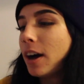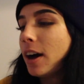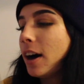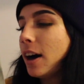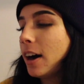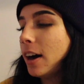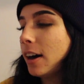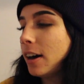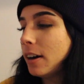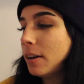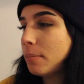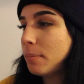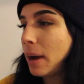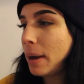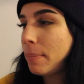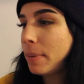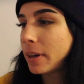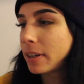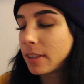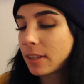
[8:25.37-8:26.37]

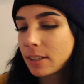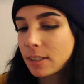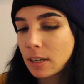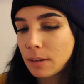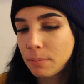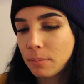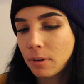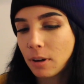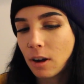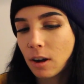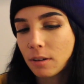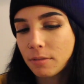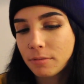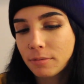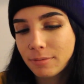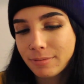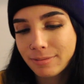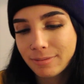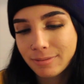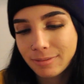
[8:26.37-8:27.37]
I picked this up
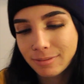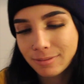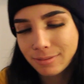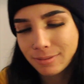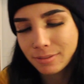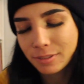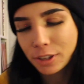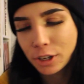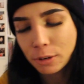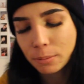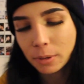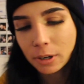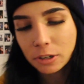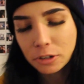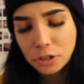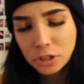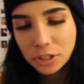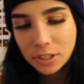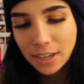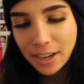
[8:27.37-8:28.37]
off their
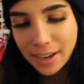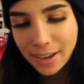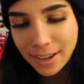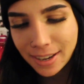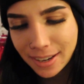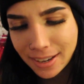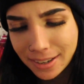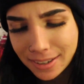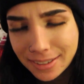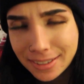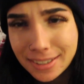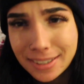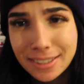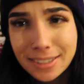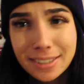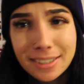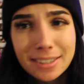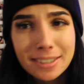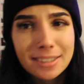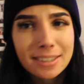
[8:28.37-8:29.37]
merch
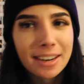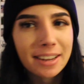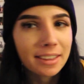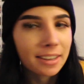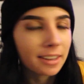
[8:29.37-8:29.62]
site, I